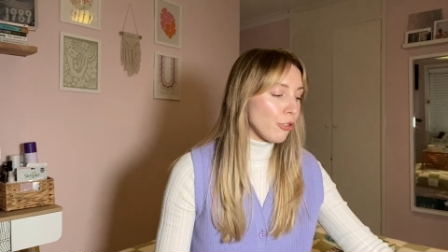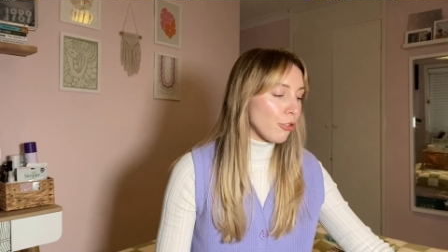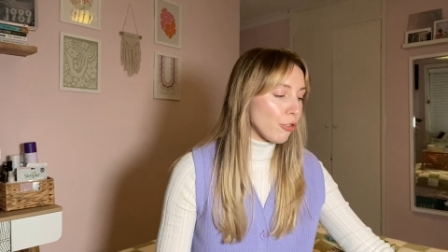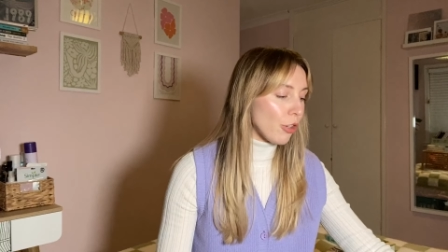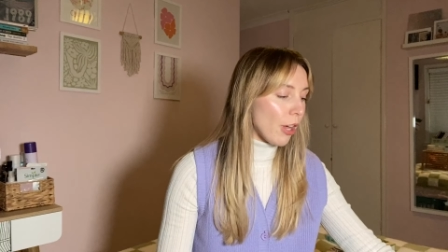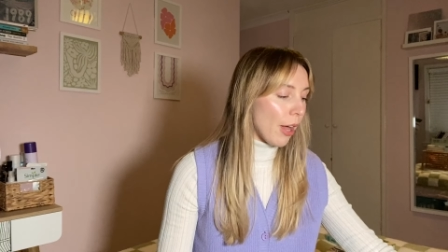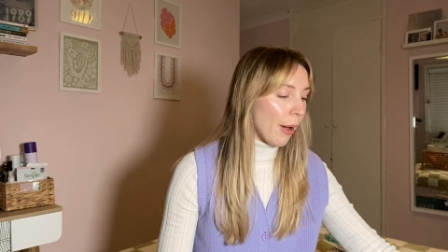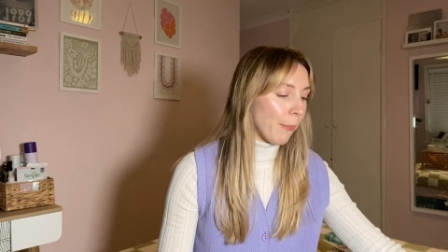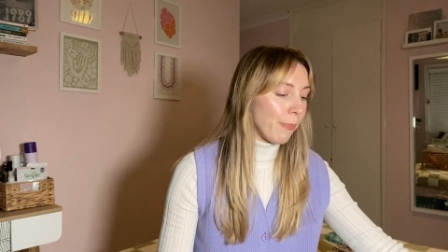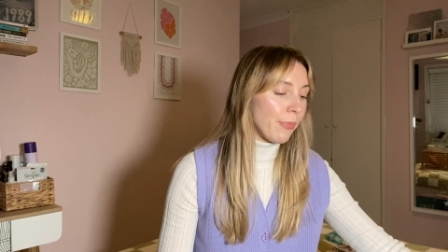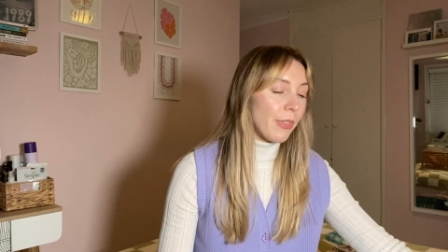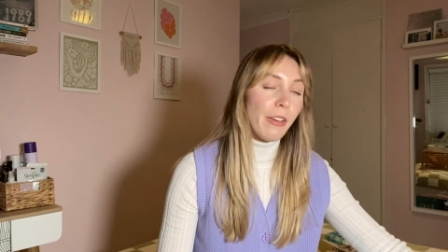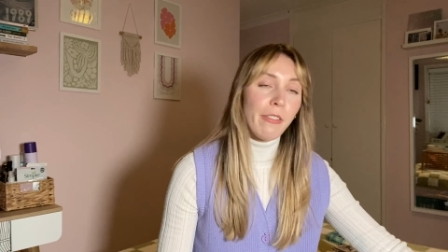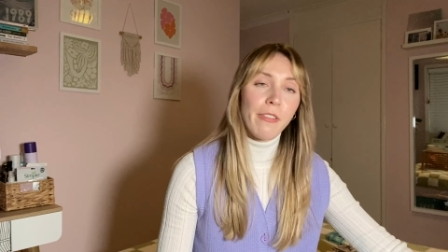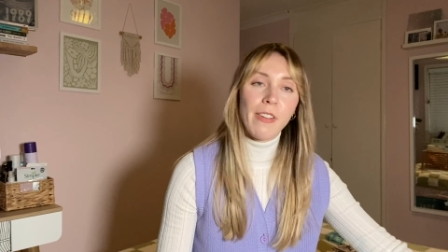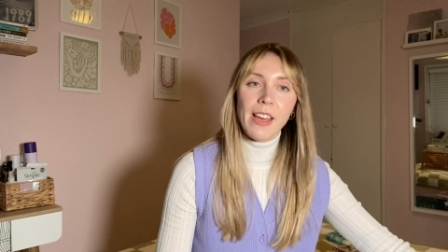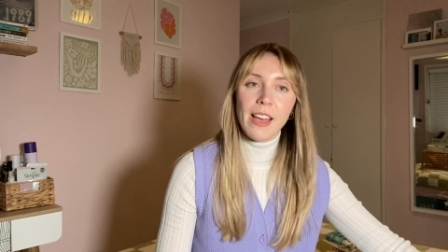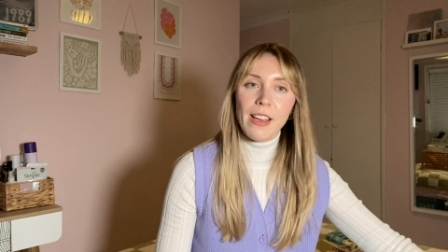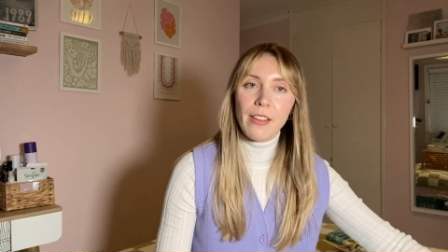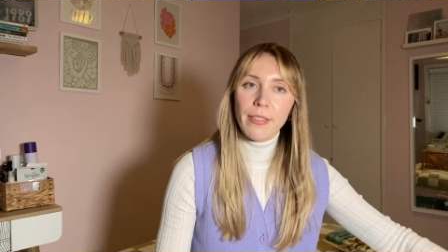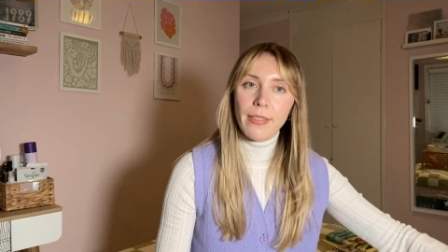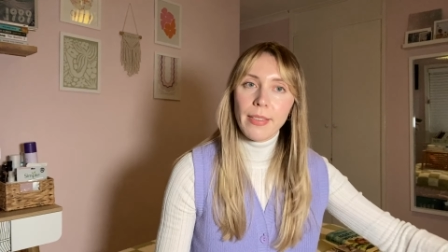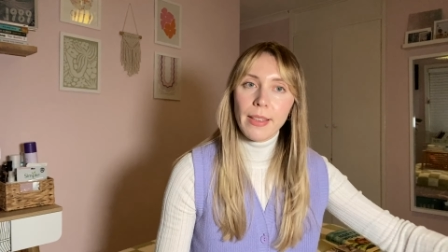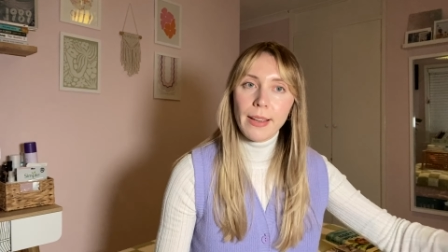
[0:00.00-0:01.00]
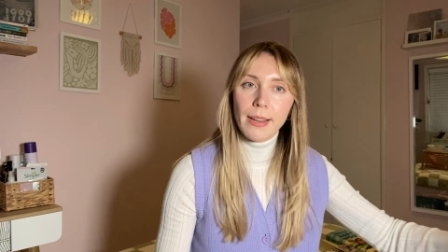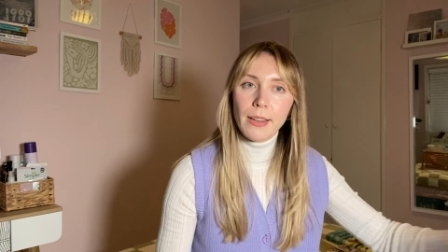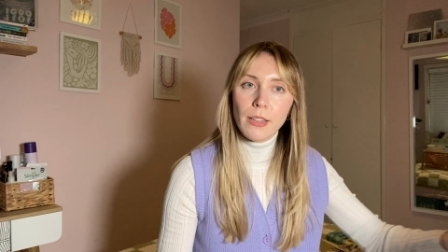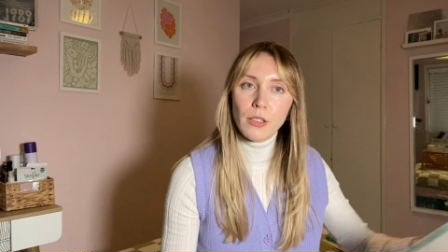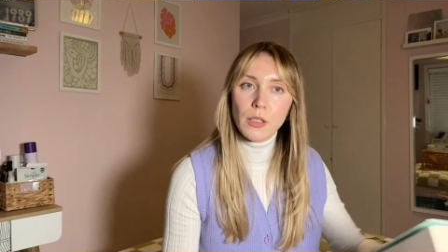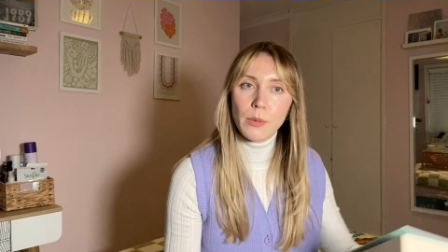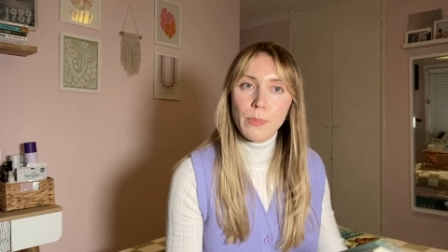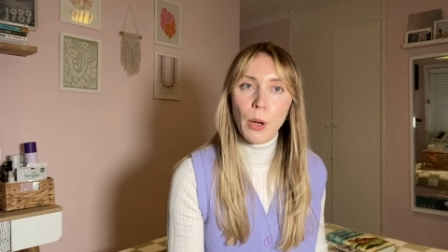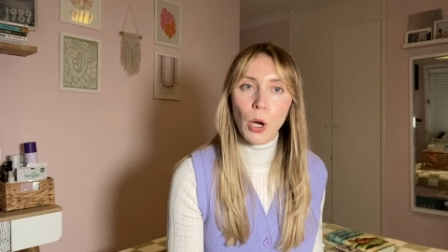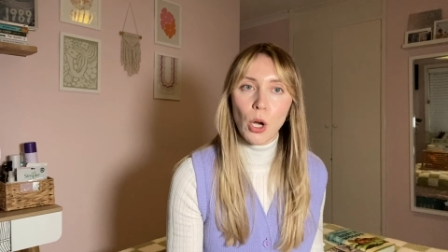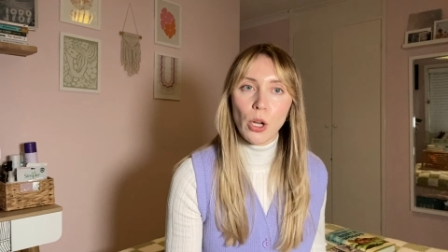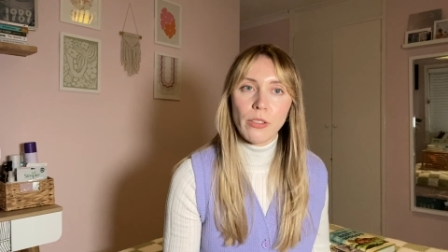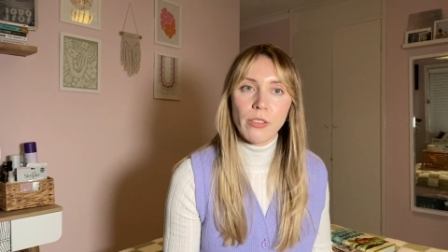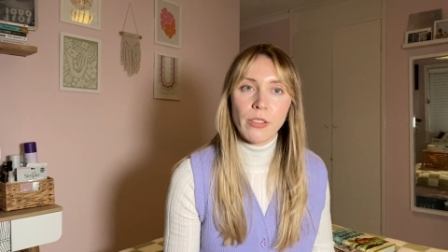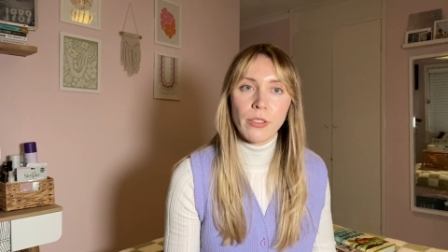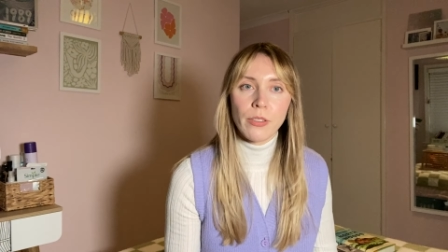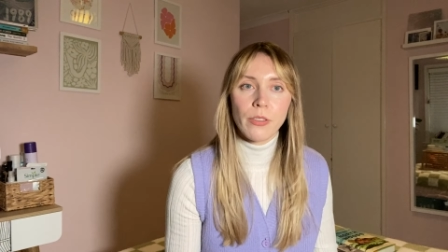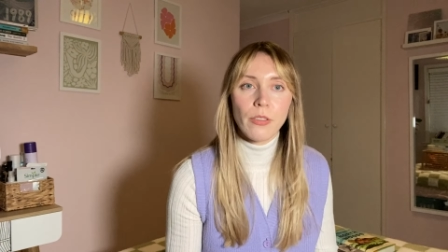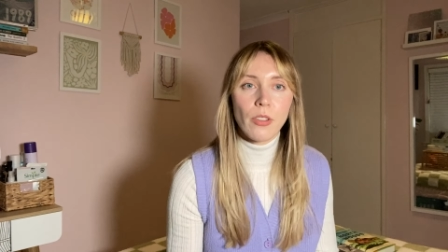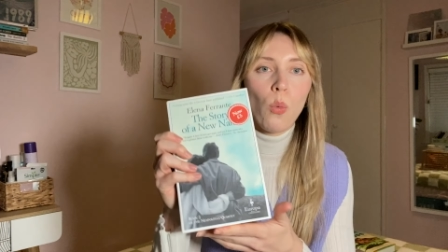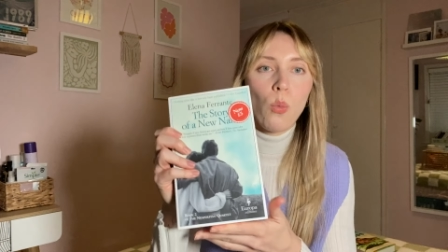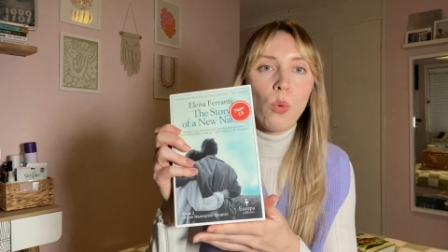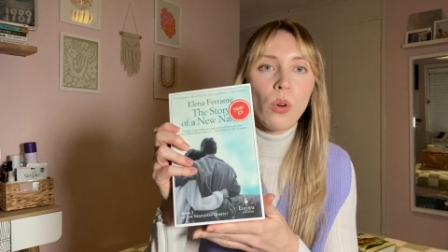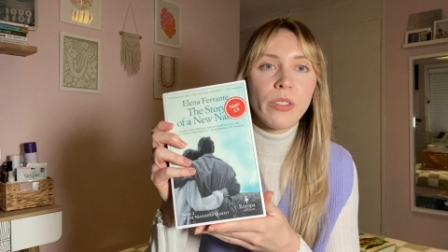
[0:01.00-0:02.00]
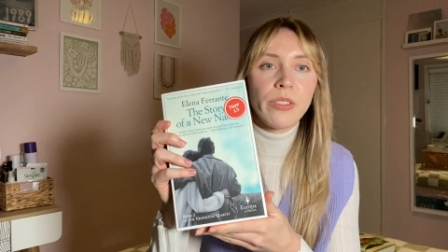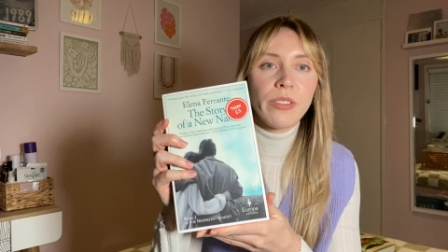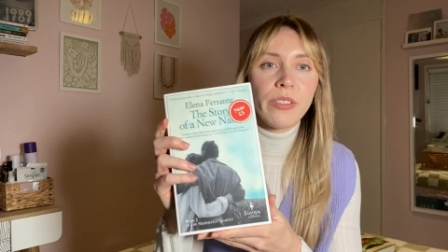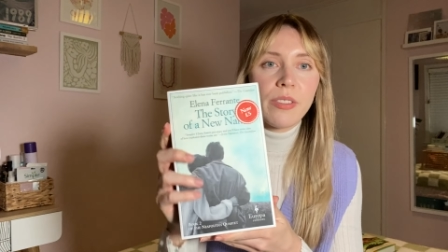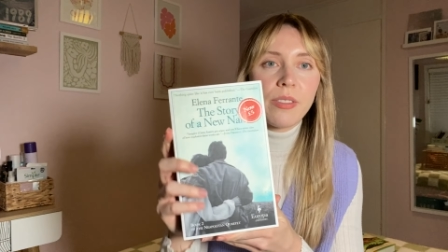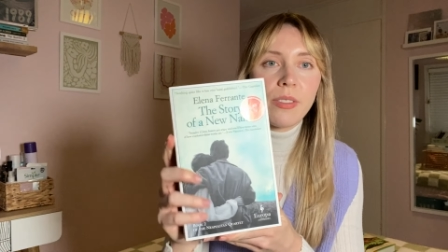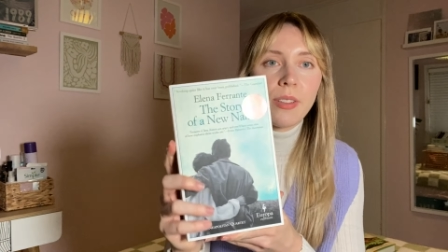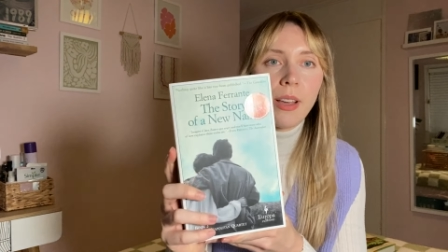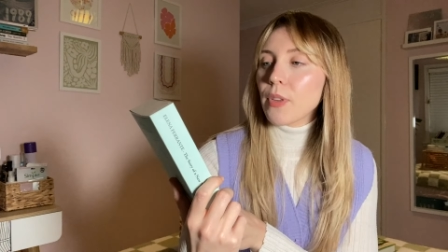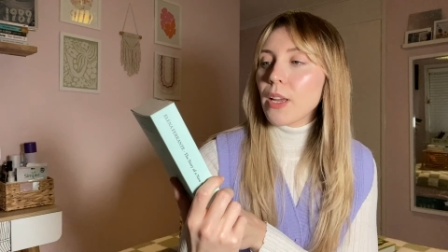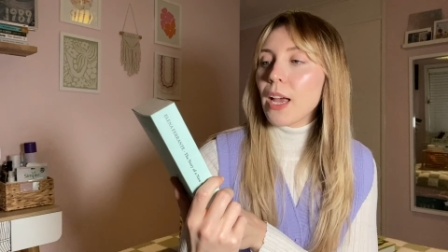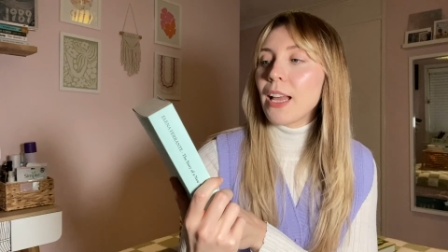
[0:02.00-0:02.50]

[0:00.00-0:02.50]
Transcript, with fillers: So the first thing I spotted was